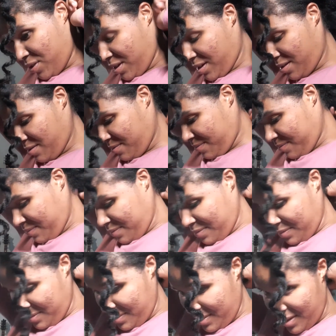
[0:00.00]
there.
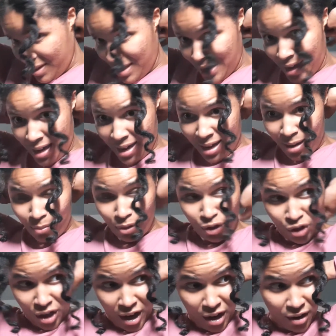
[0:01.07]
Put
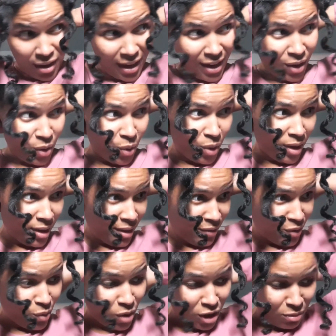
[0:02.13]
your hair net on. If
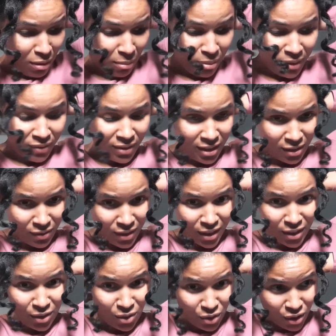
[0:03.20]
you watch my previous
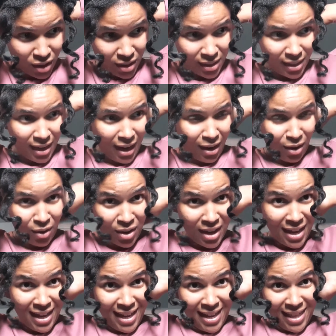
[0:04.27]
videos, y'all see how
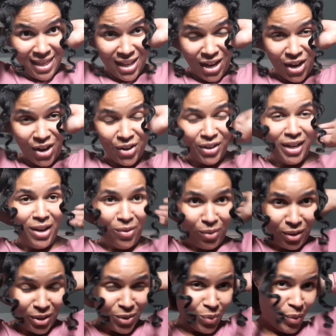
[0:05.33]
the hair net
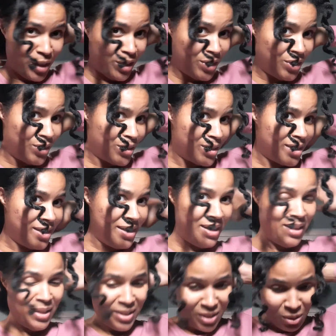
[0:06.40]
works wonders.
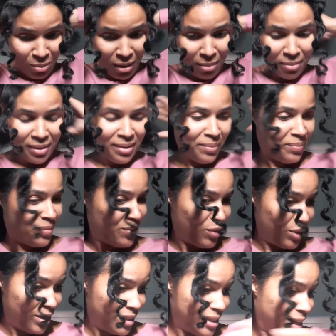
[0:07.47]
So maybe for
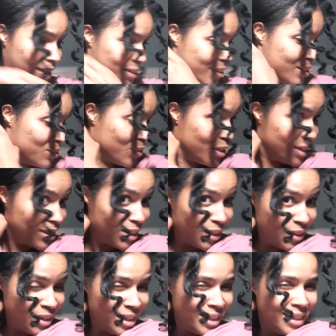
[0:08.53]
the sake of this video,
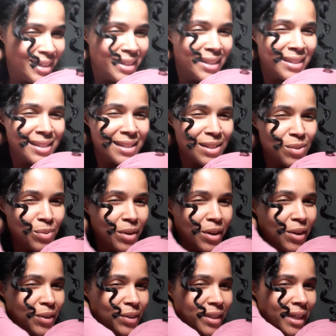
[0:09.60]
since we're
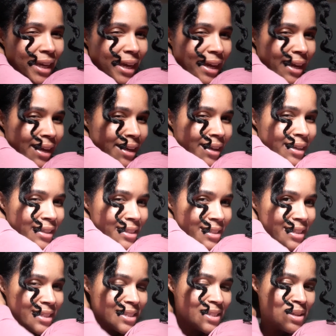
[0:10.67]
only at
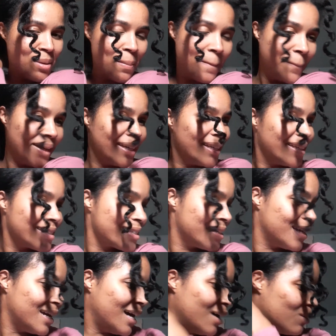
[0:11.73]
6 minutes,
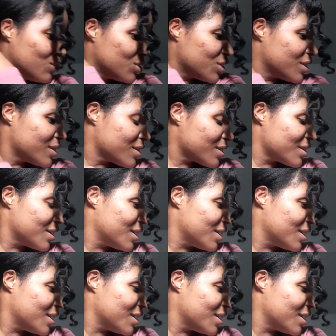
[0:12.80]
I will just